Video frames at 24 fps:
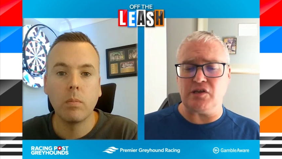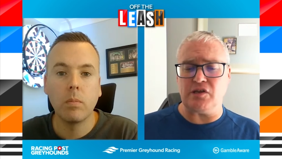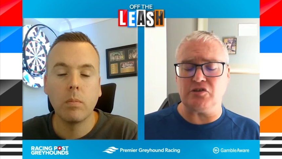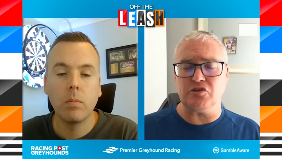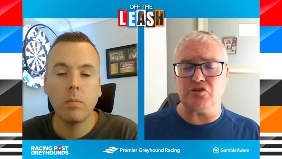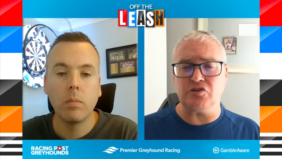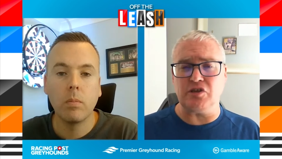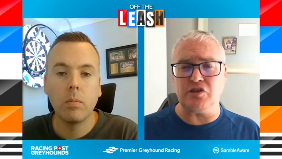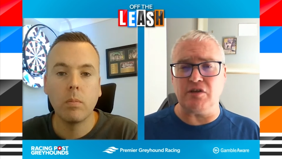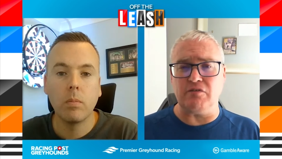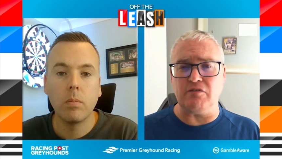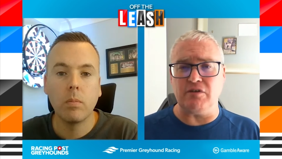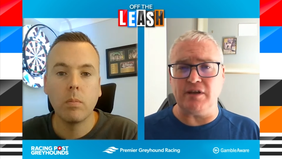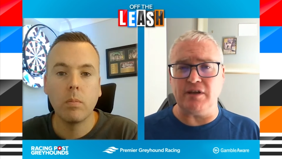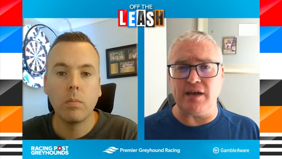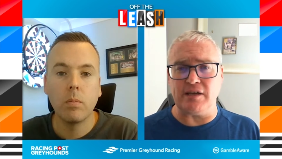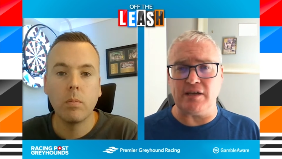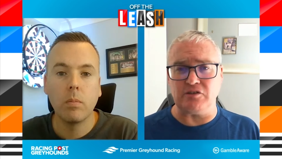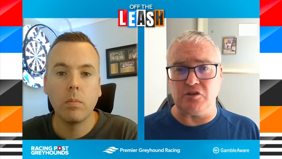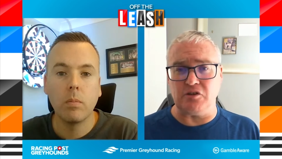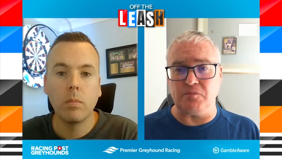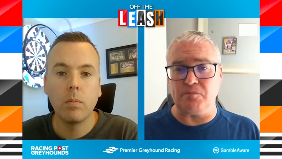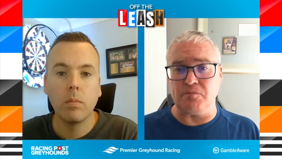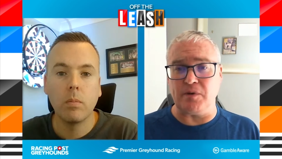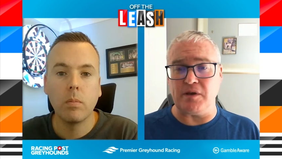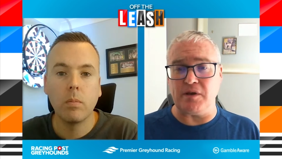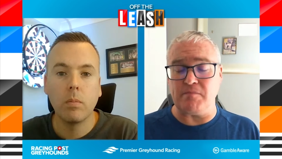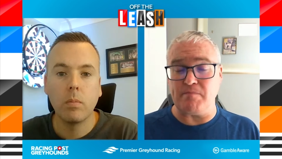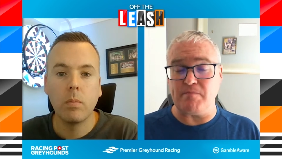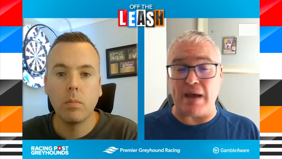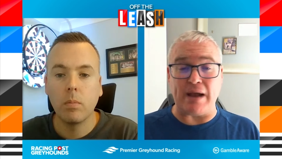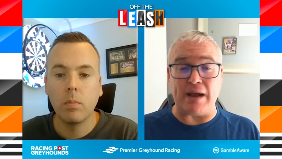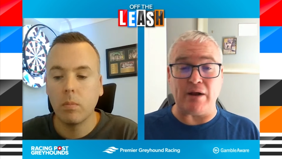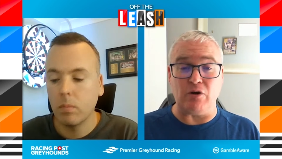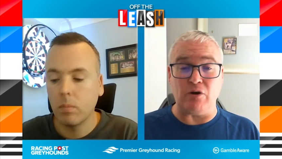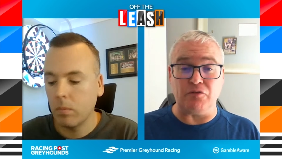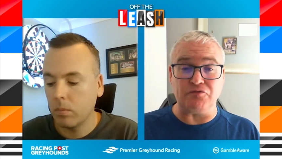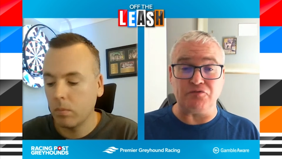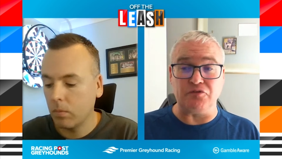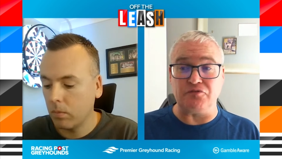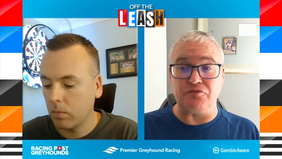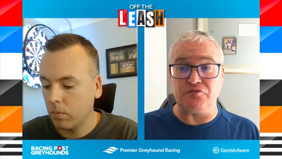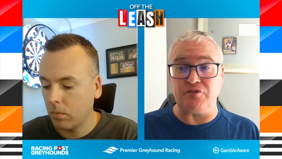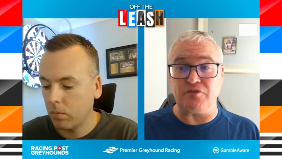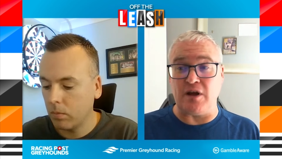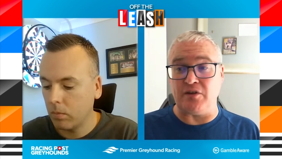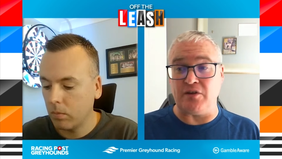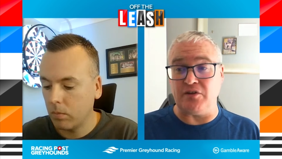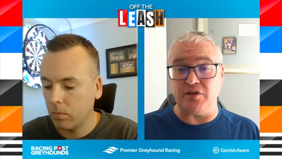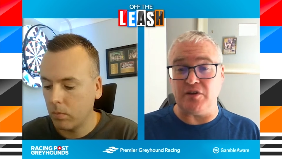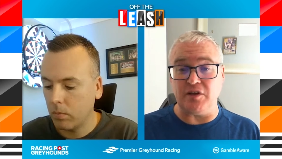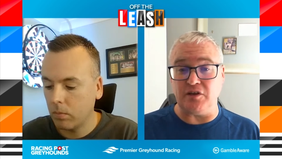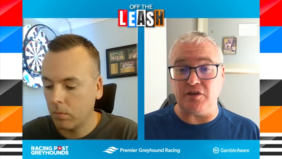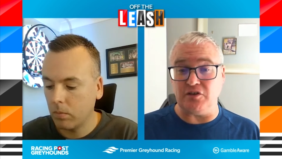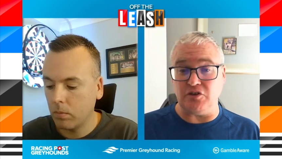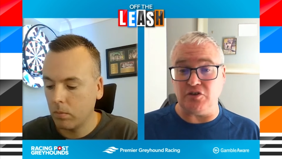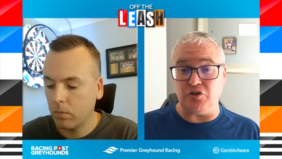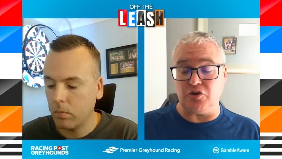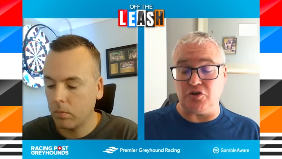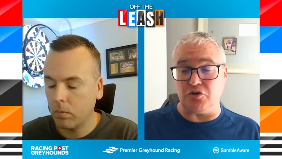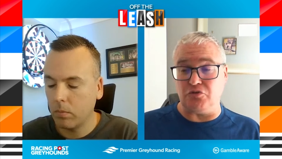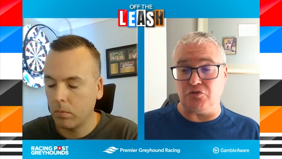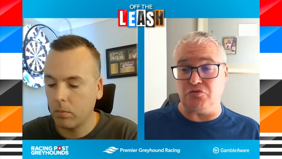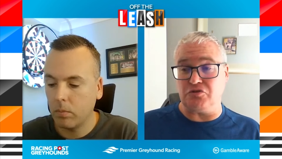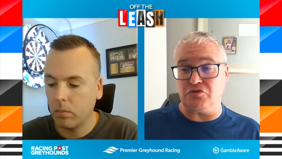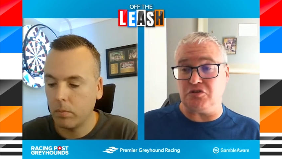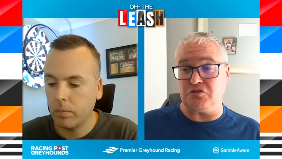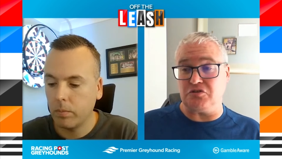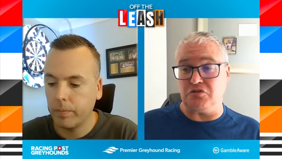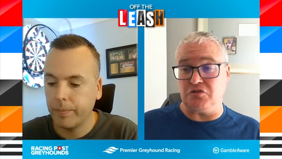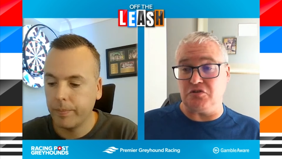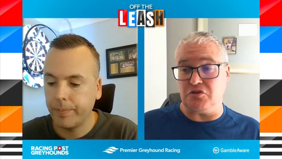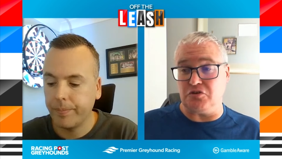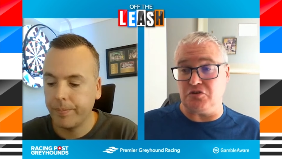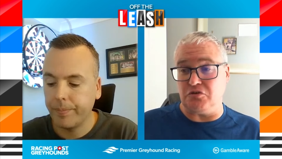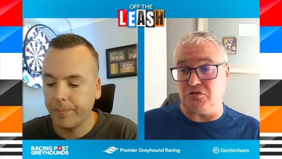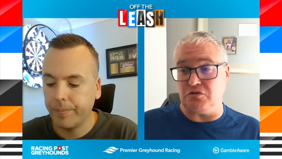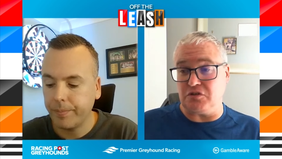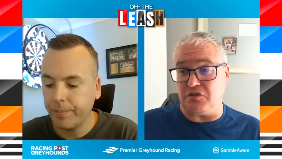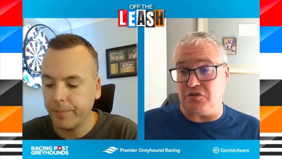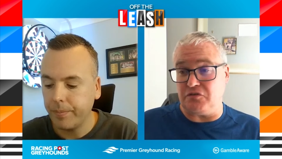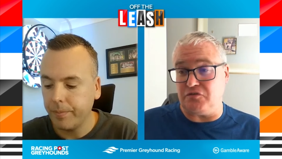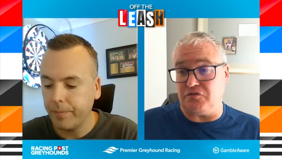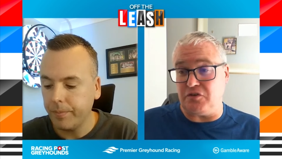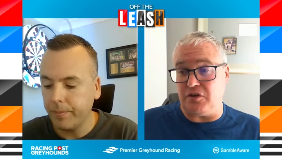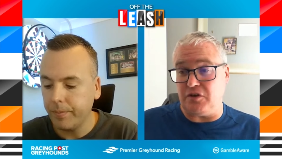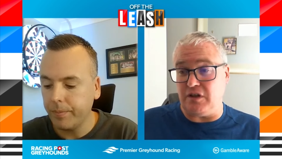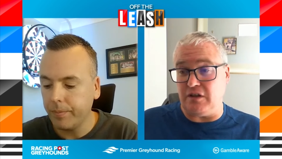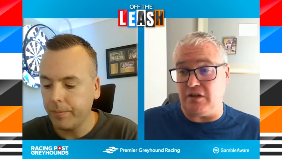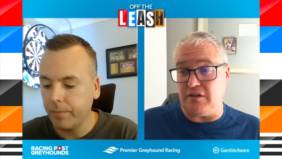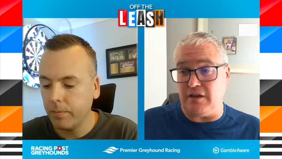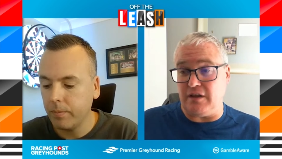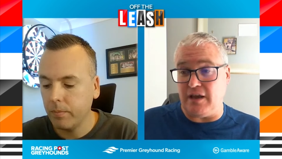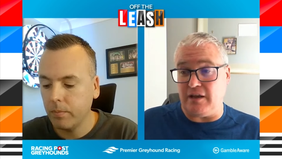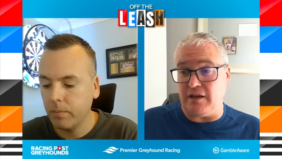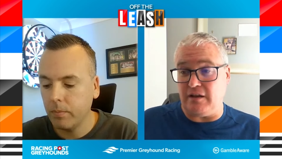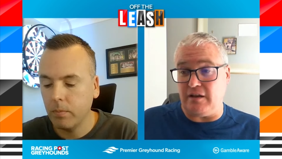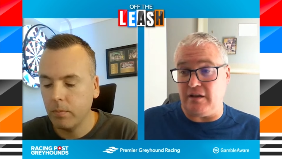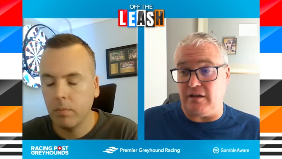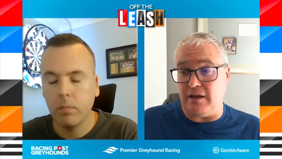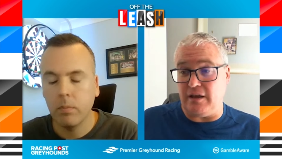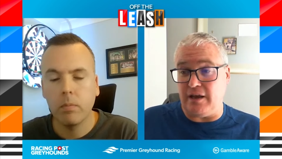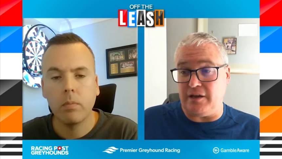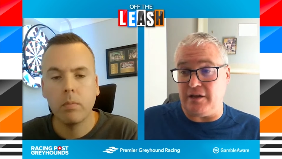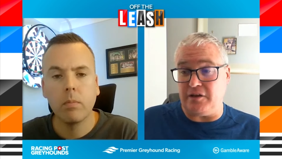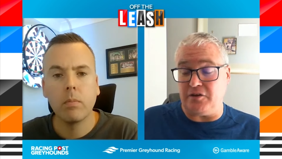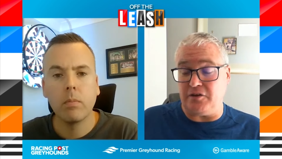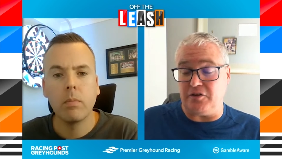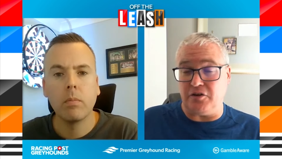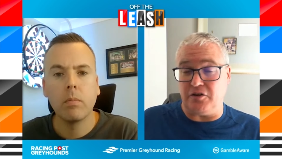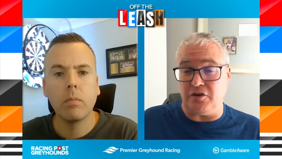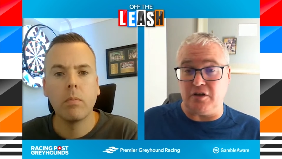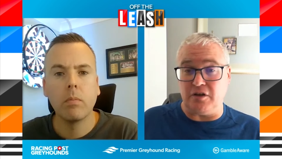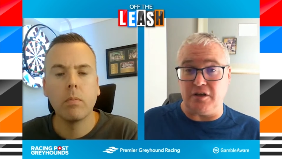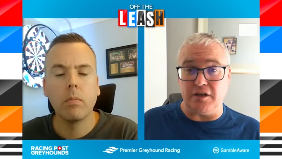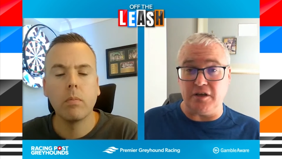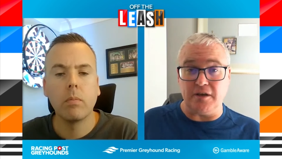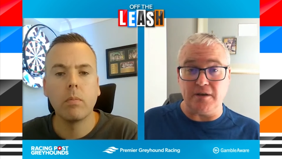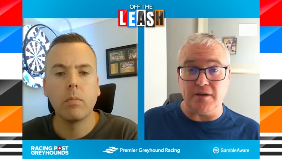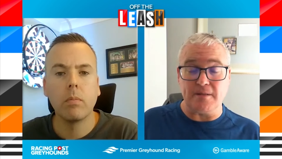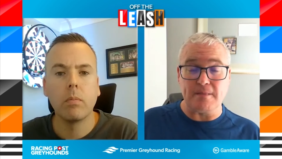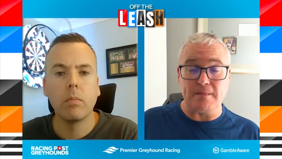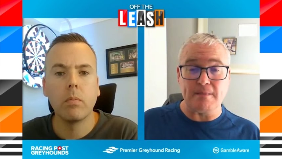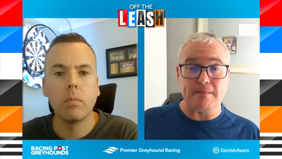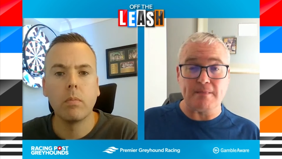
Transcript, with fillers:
Speaker 1: necessarily has to be bang off the front. He, your goose isn't cooked if you're he- headed early.